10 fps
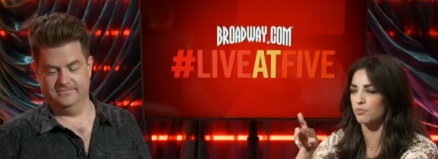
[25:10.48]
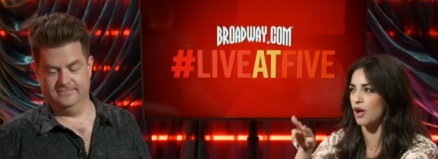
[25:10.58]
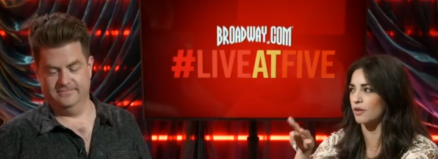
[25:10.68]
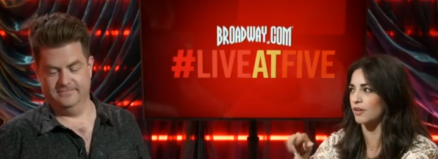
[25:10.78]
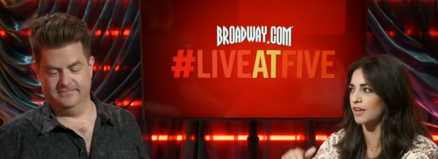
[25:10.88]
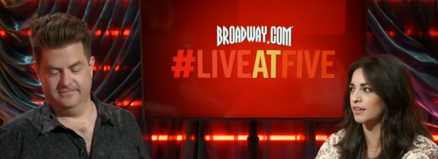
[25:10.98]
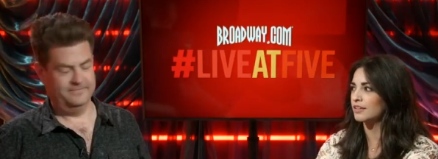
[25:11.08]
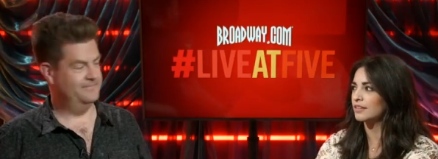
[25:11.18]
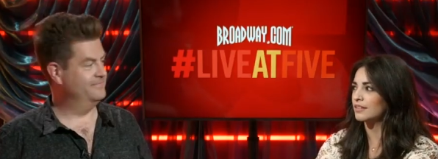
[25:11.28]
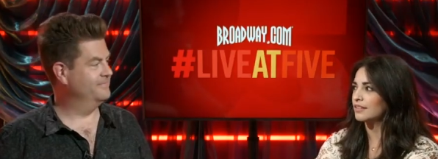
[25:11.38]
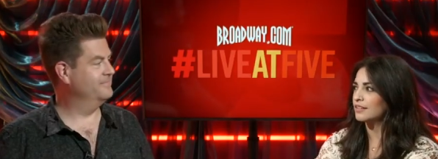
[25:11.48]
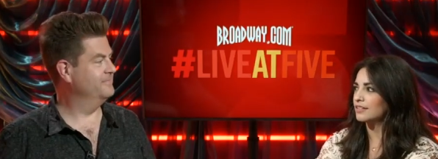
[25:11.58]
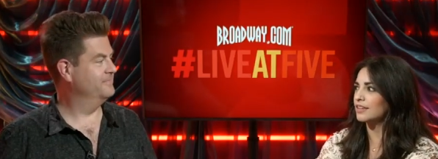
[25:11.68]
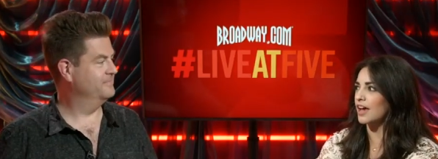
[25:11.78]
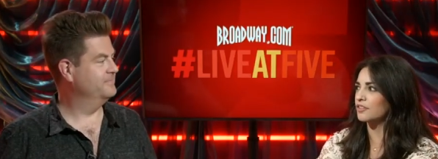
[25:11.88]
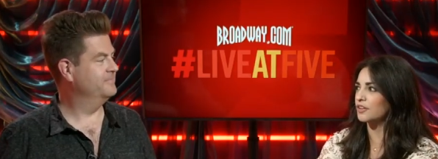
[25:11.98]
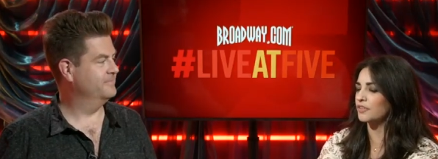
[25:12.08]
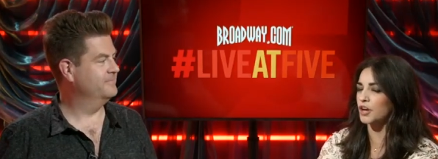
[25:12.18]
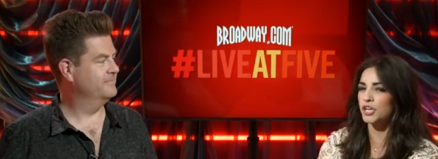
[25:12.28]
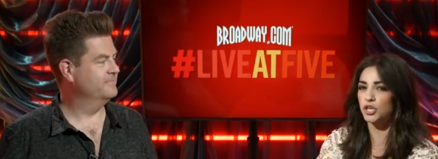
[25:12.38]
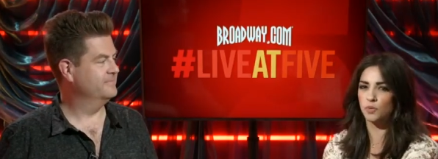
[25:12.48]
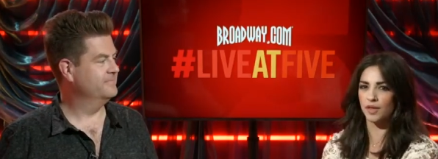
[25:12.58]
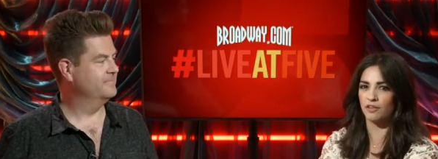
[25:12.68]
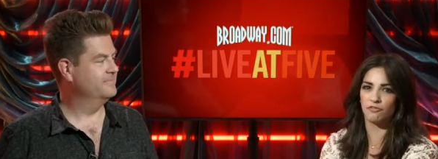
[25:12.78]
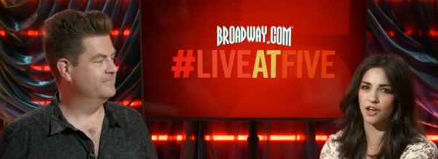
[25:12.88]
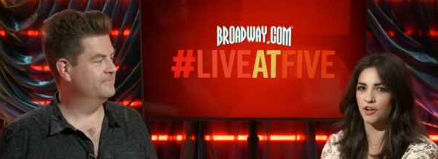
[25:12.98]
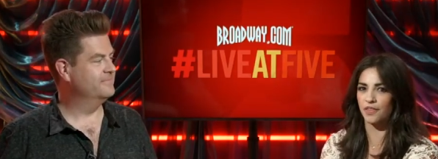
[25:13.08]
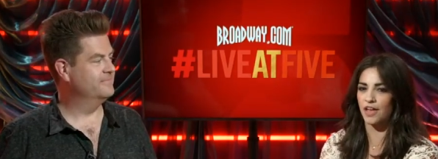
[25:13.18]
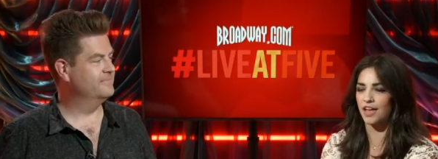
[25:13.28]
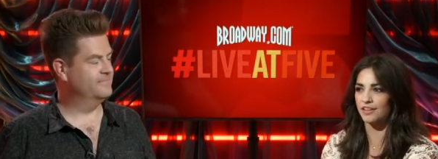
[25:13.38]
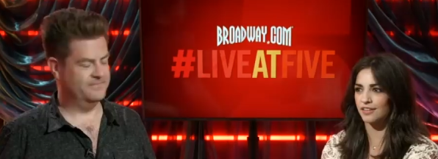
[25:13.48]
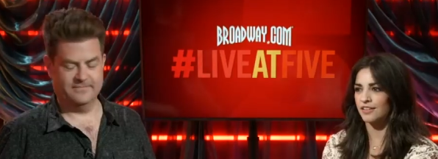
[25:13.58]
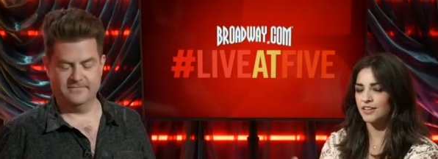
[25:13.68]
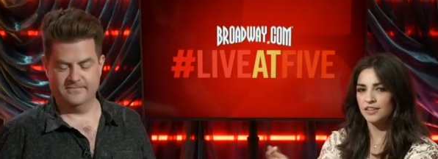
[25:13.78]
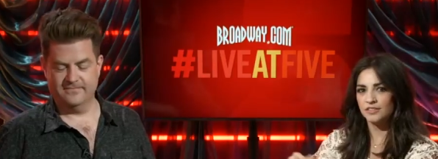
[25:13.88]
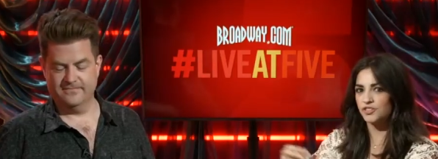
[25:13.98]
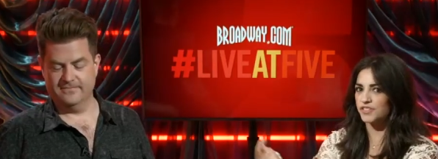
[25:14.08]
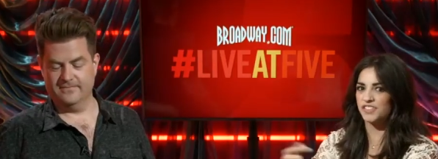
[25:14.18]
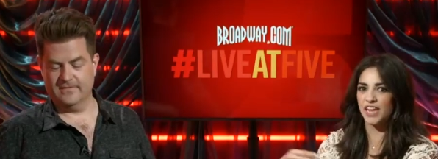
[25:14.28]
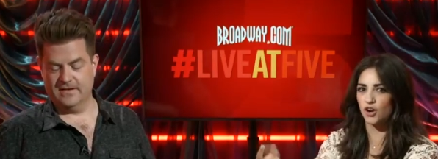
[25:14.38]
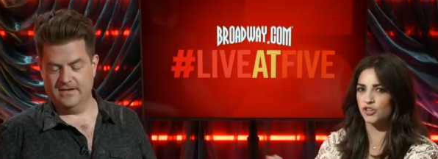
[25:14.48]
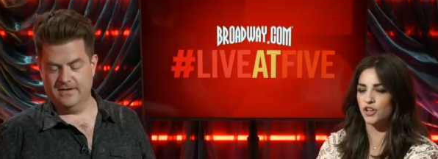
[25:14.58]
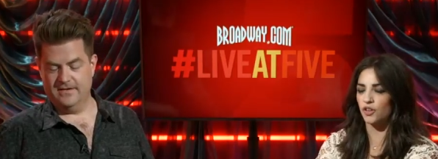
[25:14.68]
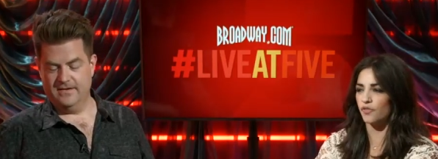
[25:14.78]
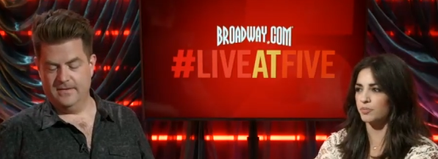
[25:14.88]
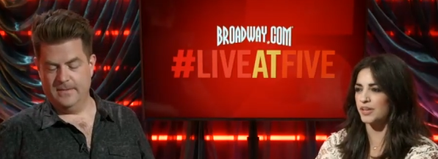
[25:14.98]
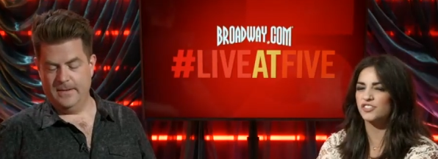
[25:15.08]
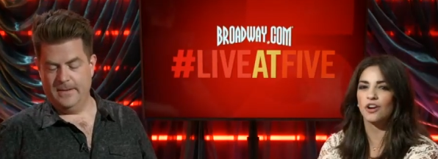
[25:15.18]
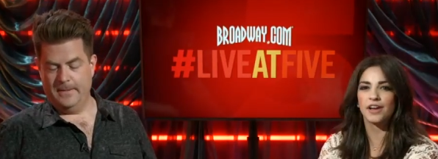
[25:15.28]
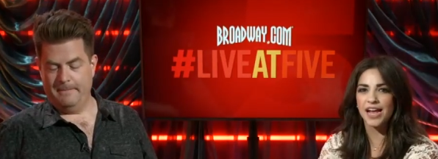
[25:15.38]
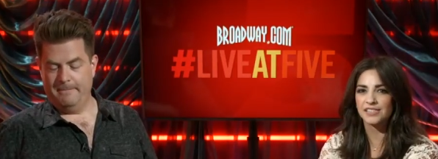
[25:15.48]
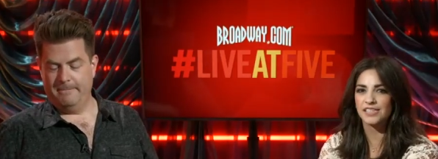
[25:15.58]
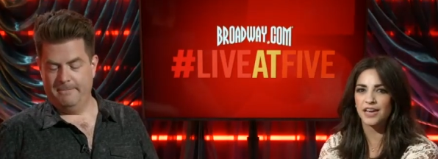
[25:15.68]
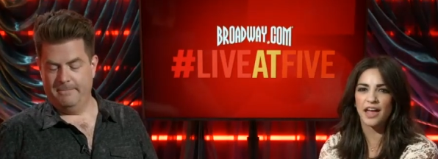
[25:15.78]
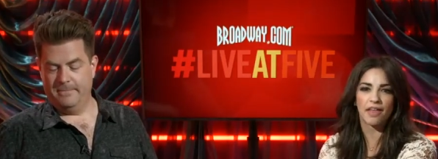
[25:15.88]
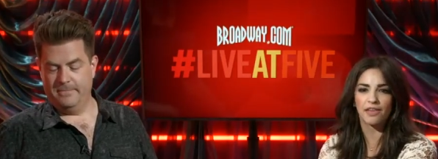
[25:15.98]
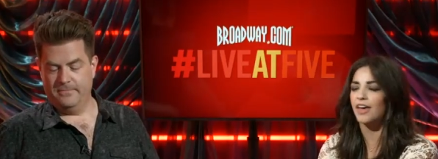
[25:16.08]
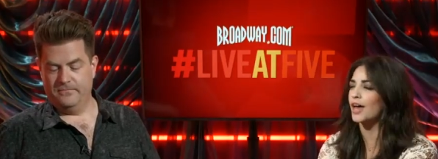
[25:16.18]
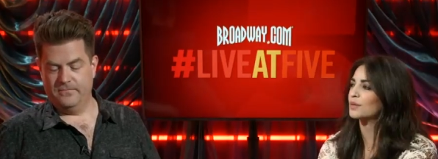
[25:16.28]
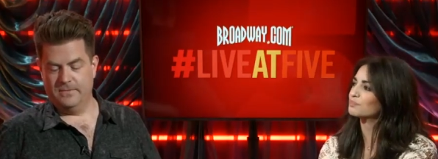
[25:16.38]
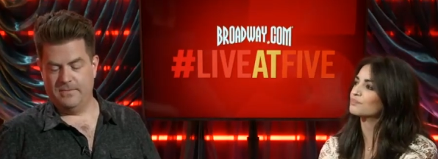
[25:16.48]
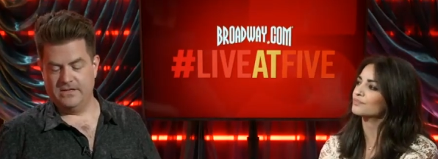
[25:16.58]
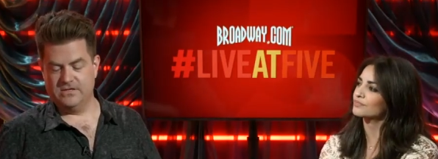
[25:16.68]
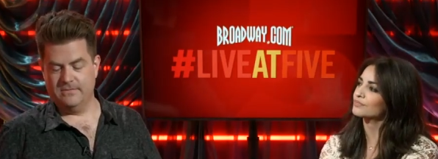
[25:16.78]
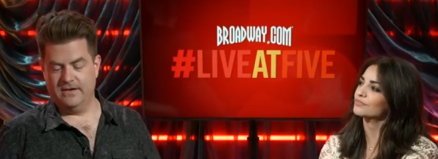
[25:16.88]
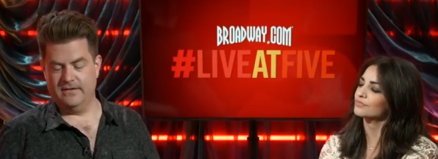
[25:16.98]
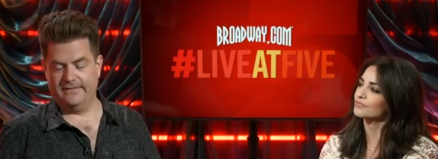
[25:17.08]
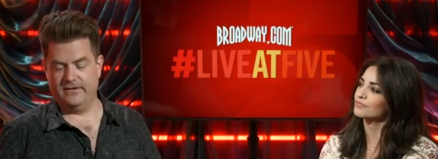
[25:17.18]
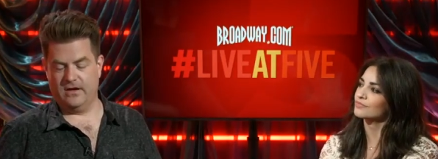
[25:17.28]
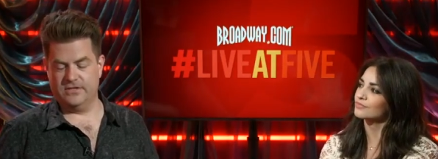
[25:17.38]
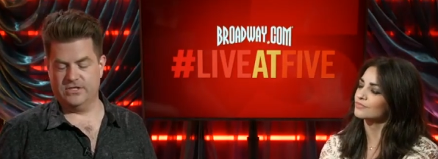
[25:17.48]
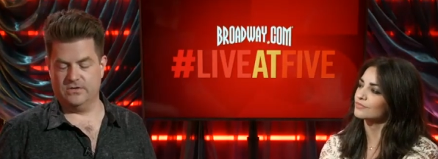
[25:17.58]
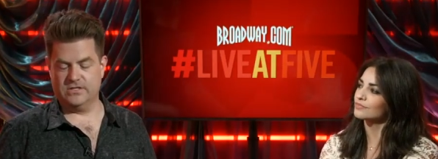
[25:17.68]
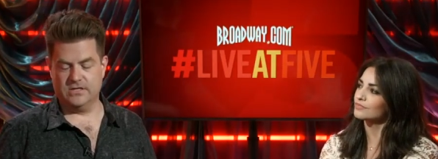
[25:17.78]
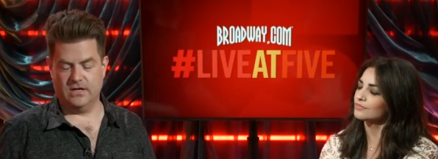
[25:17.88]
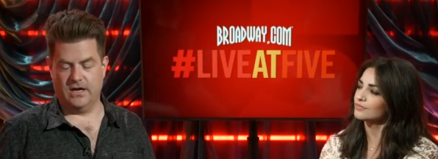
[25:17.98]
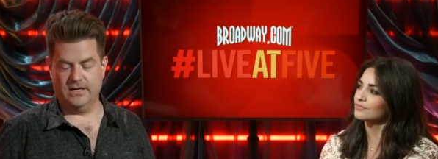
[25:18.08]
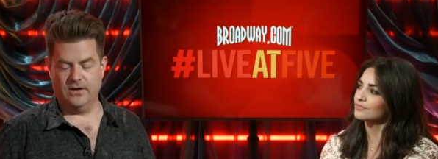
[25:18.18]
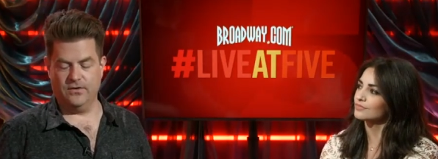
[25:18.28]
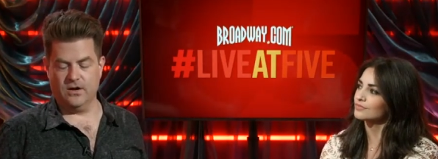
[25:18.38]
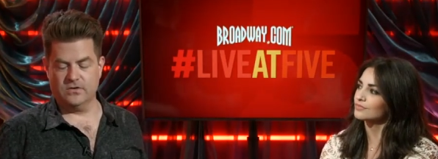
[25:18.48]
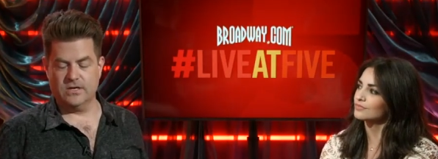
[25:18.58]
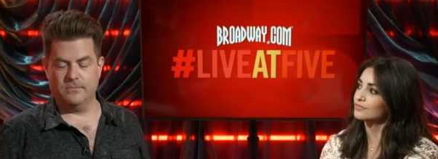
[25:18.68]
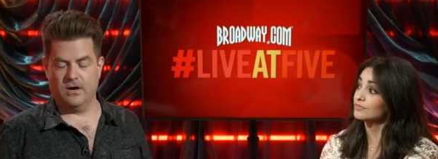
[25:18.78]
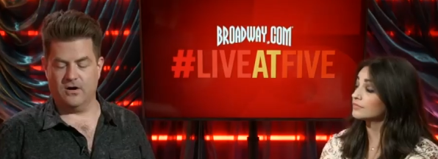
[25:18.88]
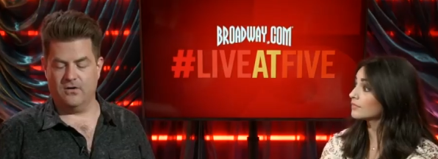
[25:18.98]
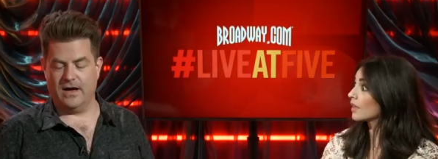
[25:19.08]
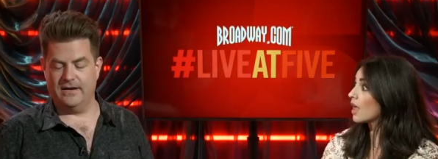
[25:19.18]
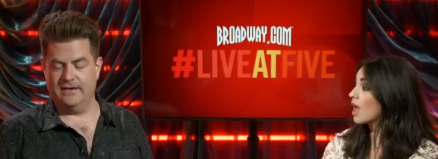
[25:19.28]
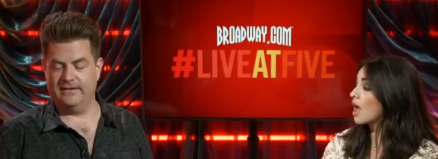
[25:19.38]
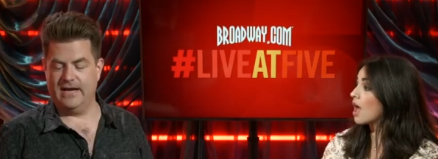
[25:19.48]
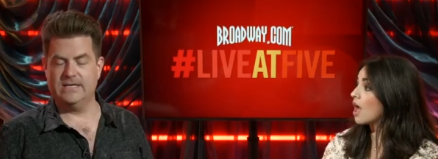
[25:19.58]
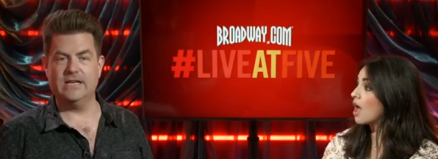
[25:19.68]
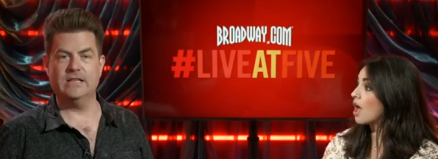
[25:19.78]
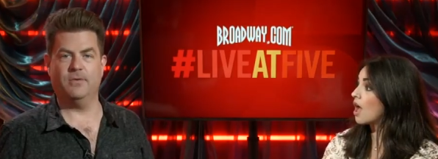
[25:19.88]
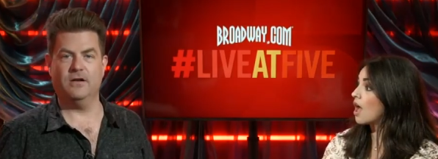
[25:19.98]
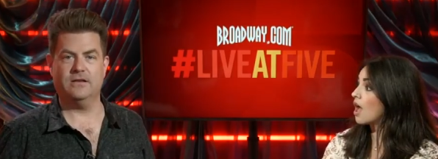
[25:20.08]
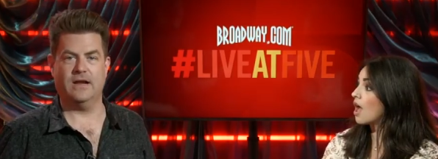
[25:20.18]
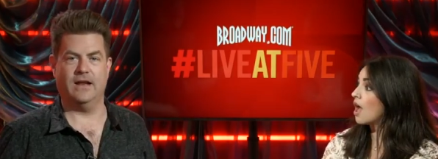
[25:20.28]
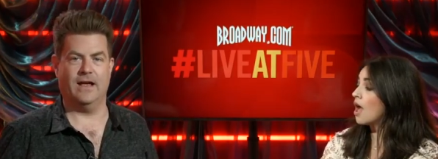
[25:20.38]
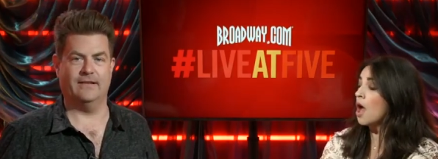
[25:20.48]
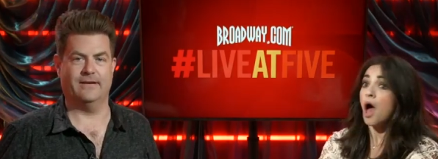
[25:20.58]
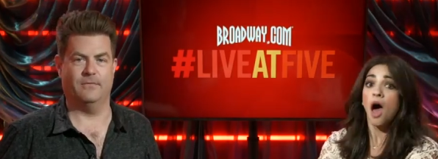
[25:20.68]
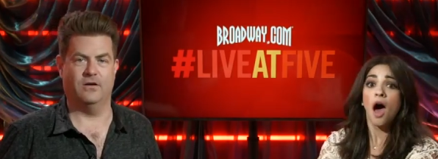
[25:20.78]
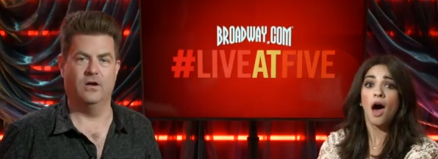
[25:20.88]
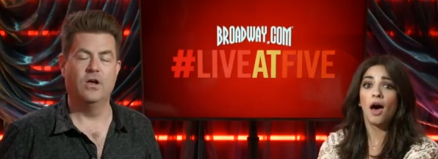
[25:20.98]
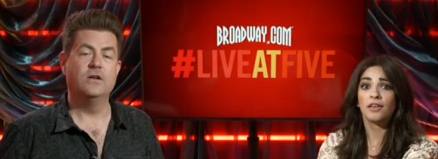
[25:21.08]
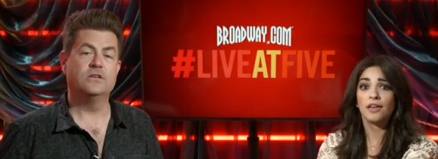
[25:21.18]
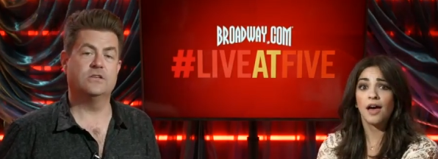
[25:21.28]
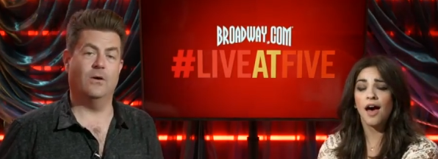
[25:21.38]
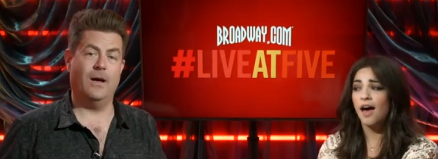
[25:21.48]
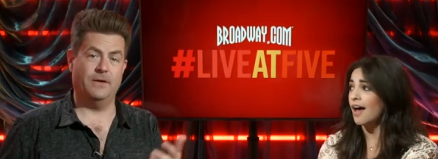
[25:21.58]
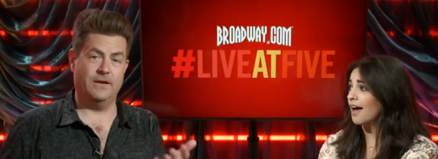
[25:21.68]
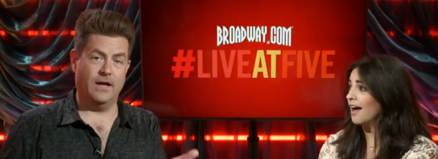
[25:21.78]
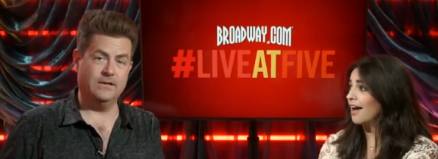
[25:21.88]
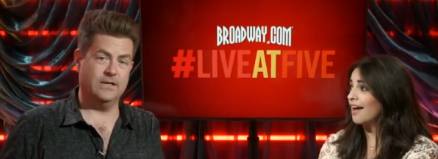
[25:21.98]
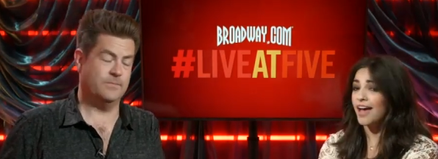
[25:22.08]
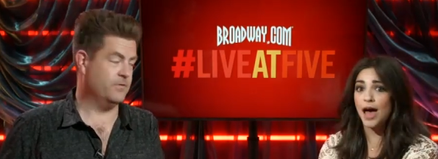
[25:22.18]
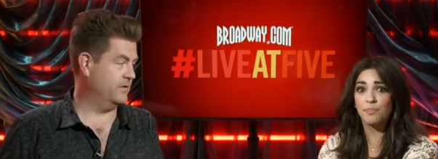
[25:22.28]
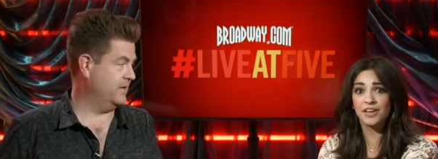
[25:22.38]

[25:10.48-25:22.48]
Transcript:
Speaker 1: Broadway. Mm-hmm. Yeah, they're very Cuban, very like just zingers all over the place, sarcastic. I like that.
Speaker 2: Benjamin saw the show a year ago tomorrow on his 18th birthday last summer. So happy 19th happy